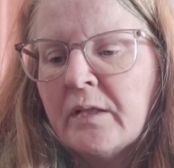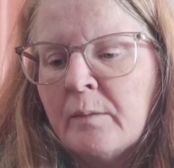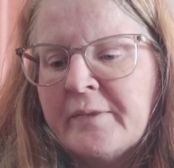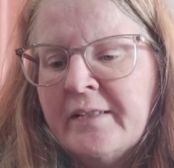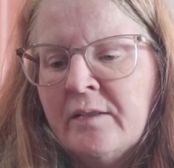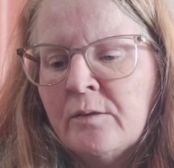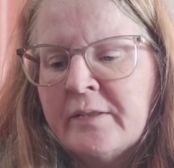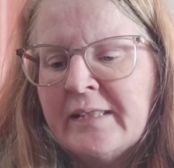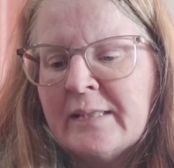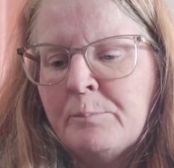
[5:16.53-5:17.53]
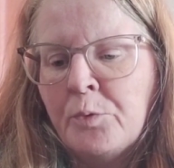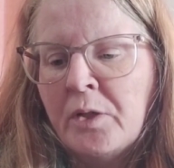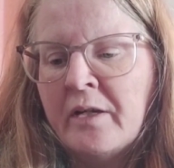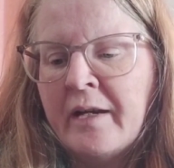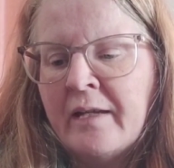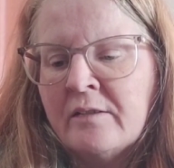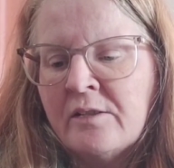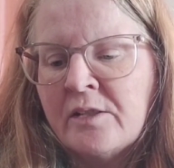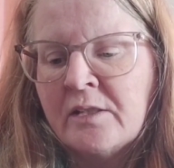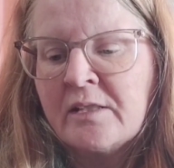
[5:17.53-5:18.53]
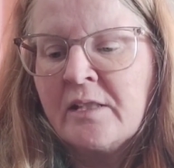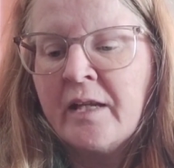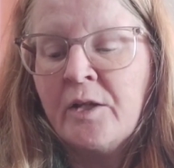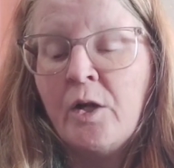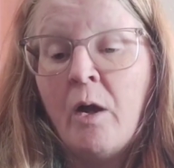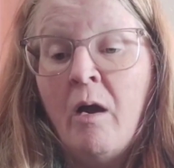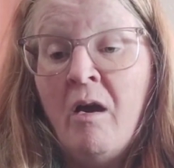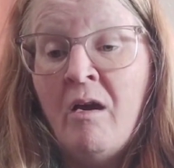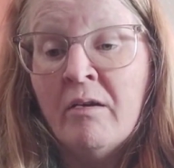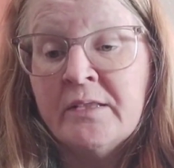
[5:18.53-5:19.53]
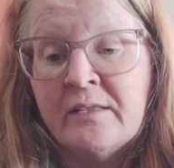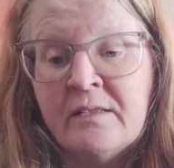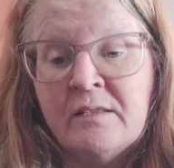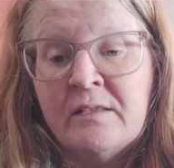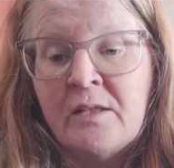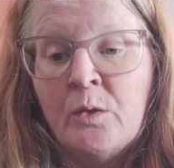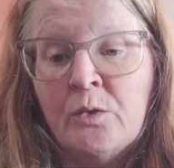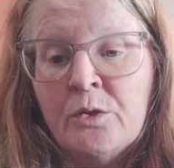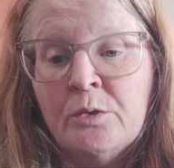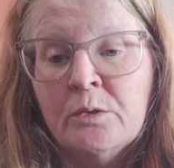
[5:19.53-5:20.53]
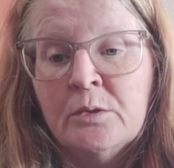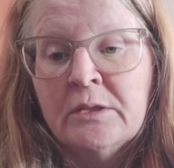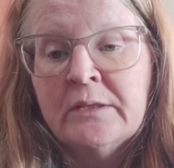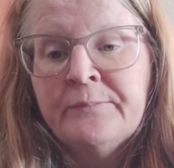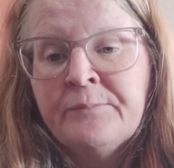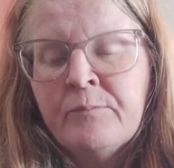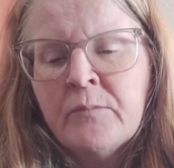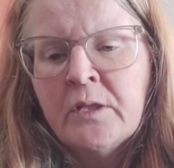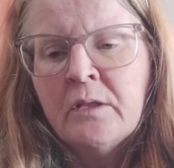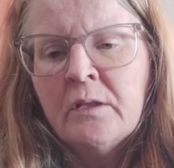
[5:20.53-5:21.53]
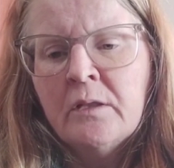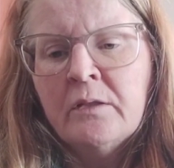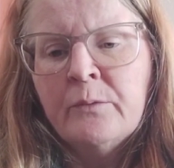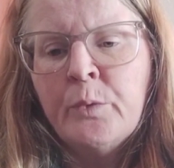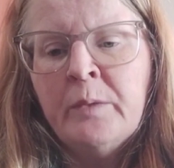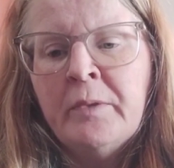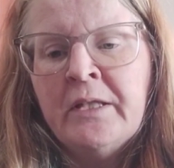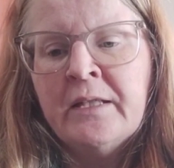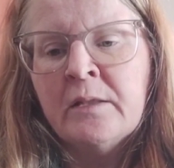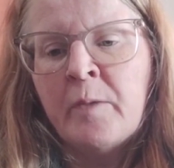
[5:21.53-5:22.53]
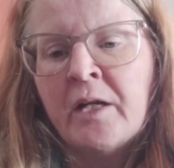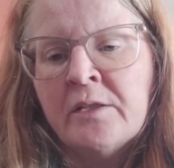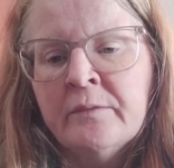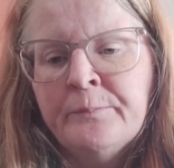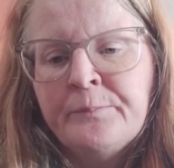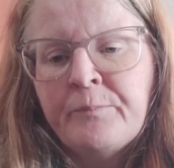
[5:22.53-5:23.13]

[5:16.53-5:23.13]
I'm seeing all these spoiler headers and it's like, oh, that's so cool. Queen Bee Needle Minder.